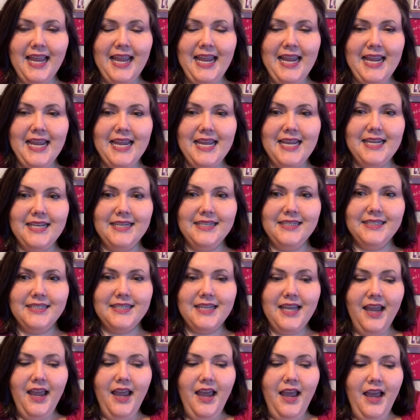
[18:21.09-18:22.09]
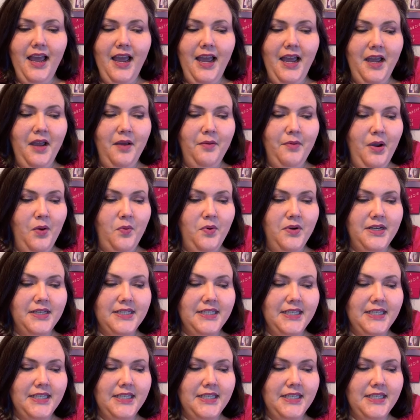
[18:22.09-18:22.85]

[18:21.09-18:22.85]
And I wanted